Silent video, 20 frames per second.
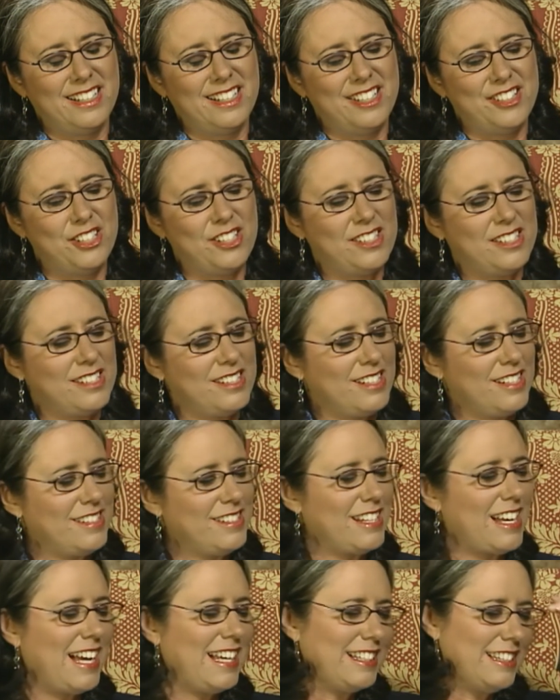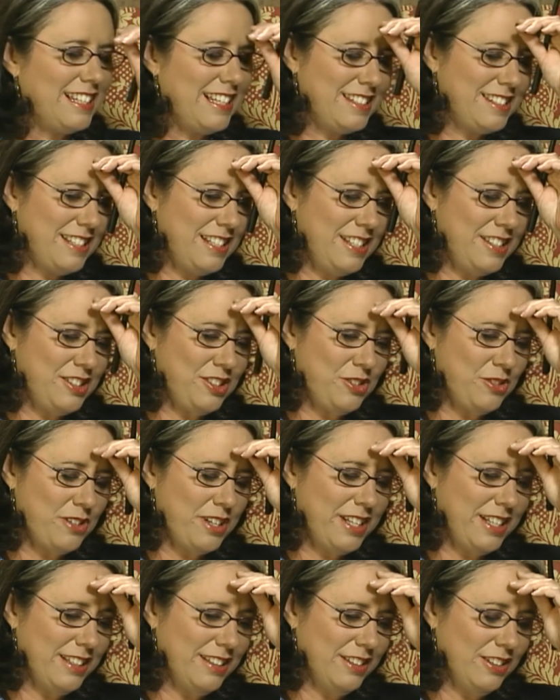Just as an aside, as a
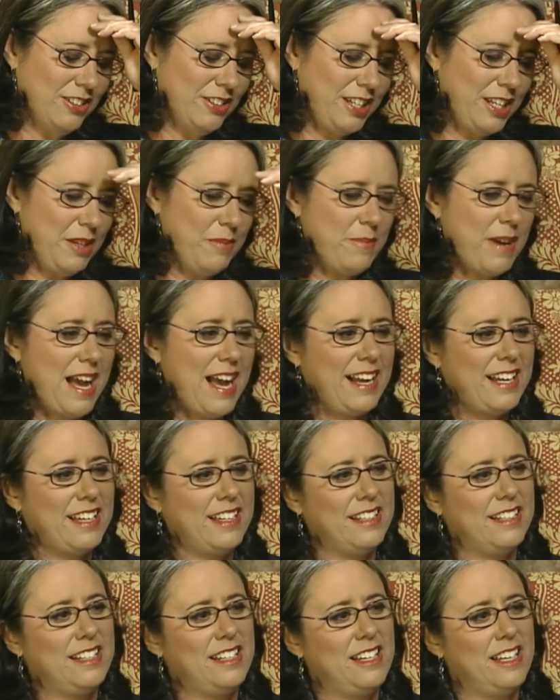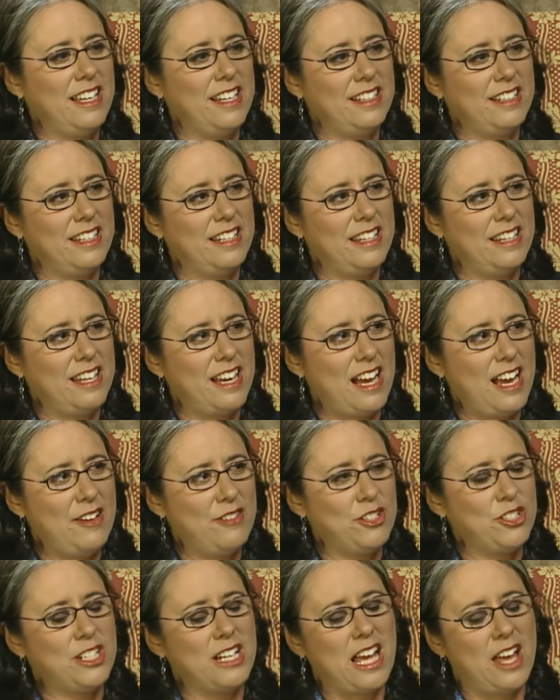historian looking back at at the
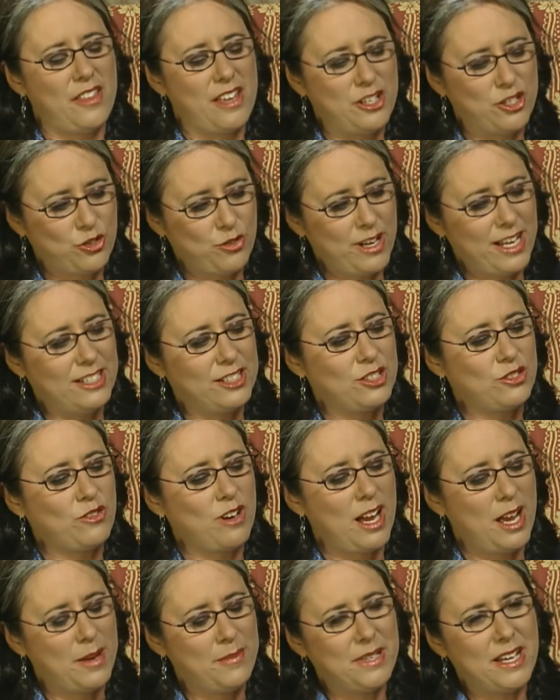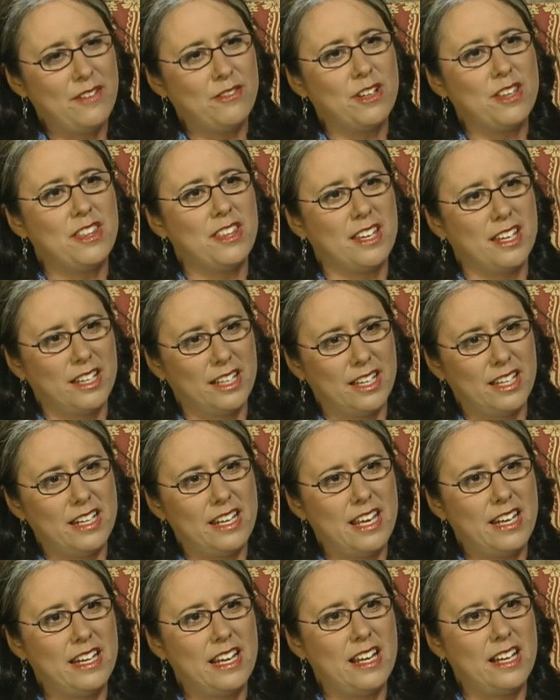Irish and how they transcribed everything and,
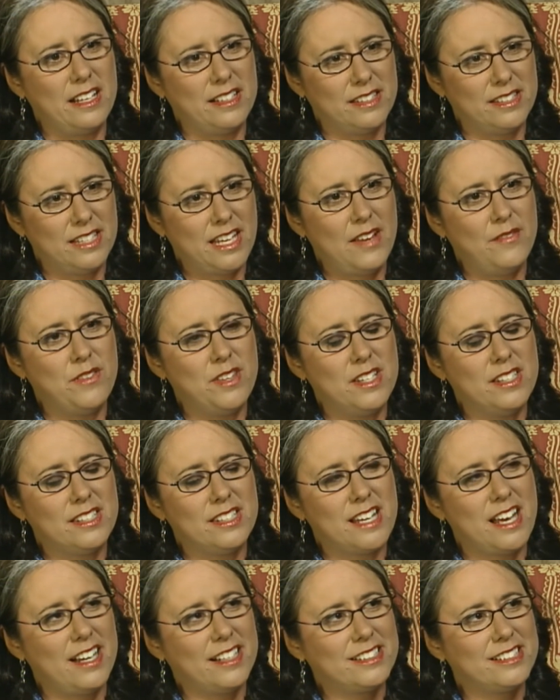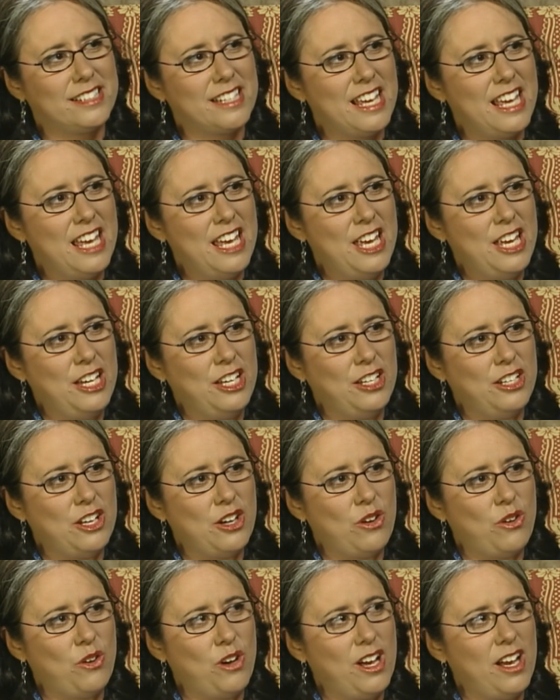and, and, saved these texts you
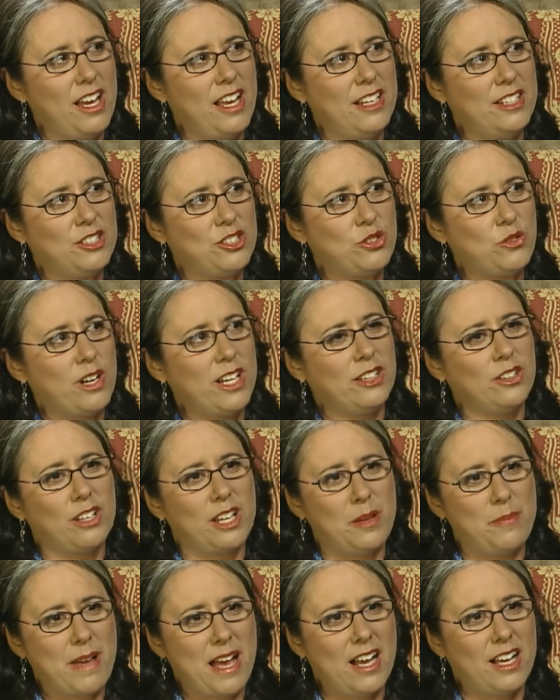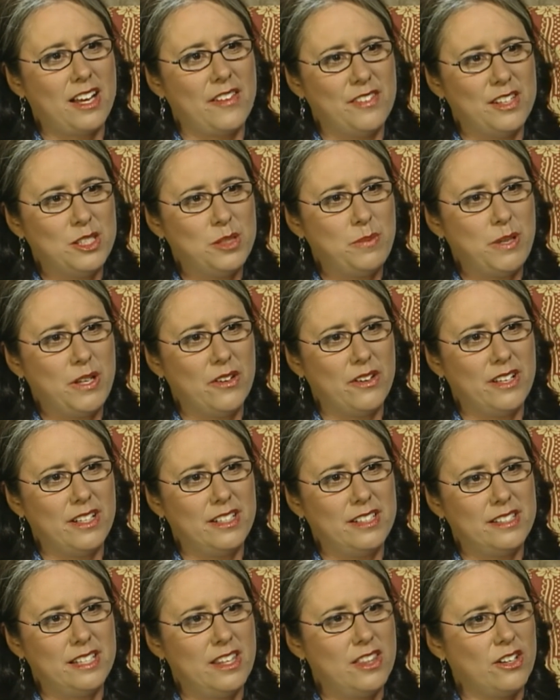know, a historian looking back on this
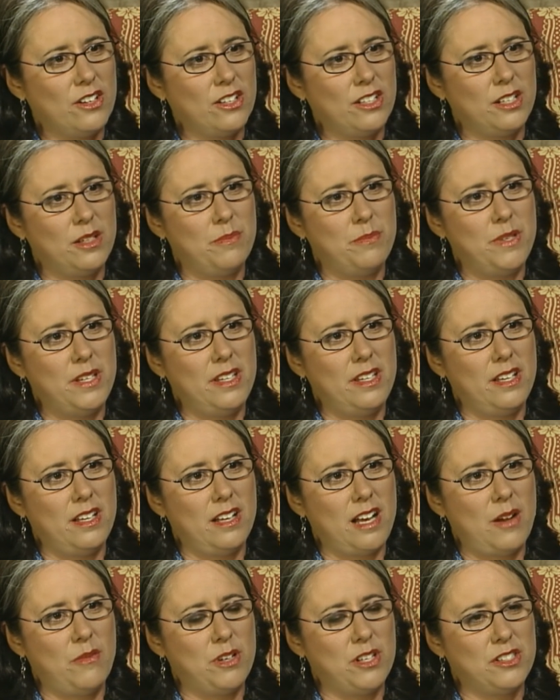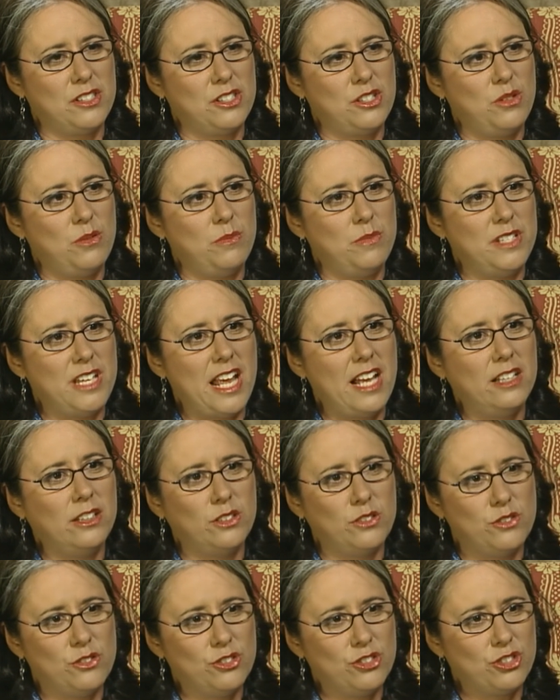period is either going to be, I would assume,
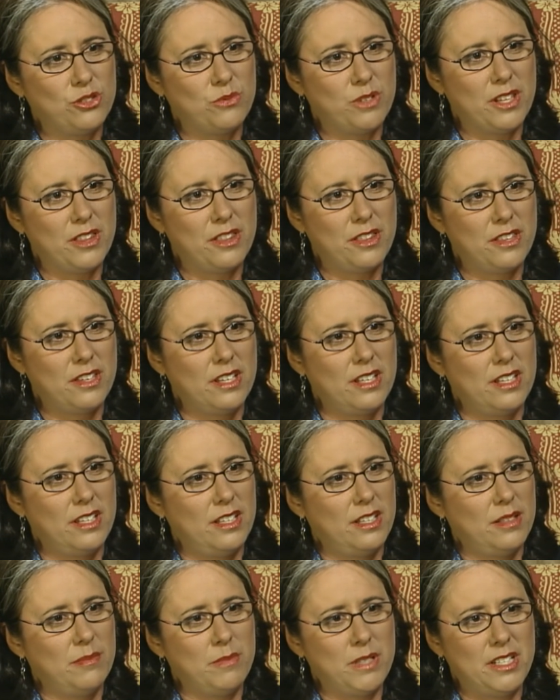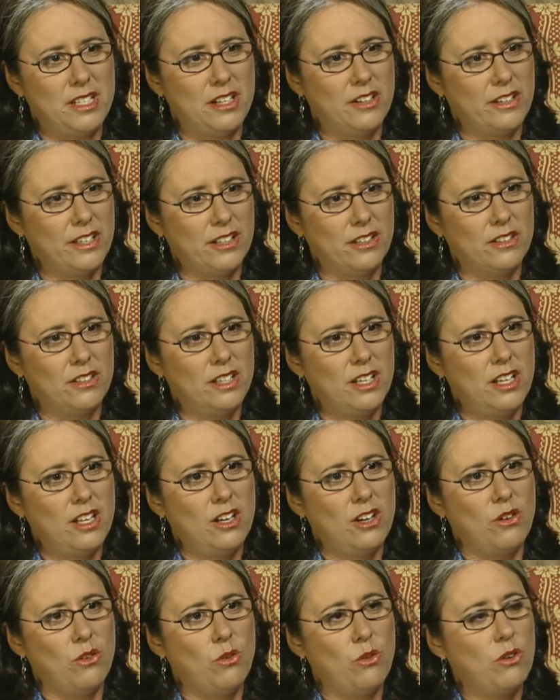deluged with material,
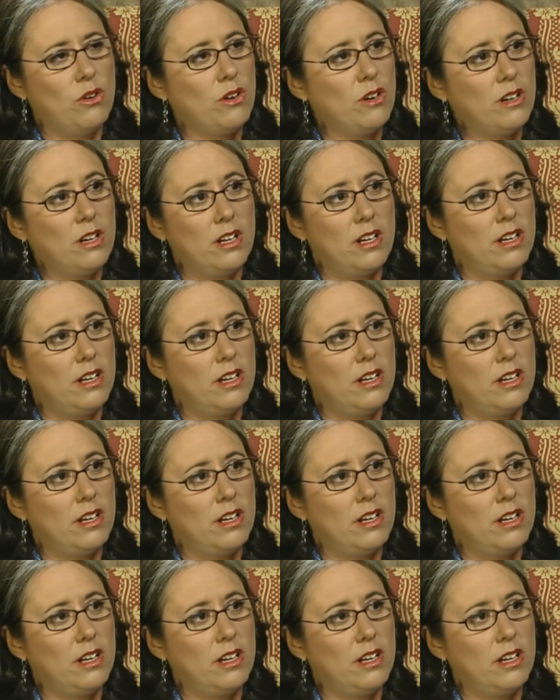or